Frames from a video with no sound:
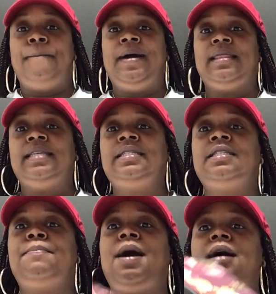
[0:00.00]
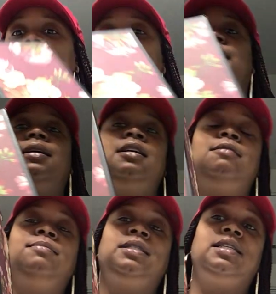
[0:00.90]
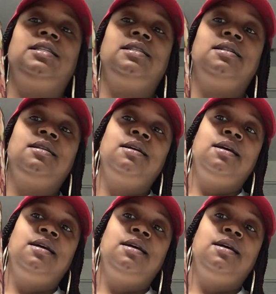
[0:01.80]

But this is the box that it comes in.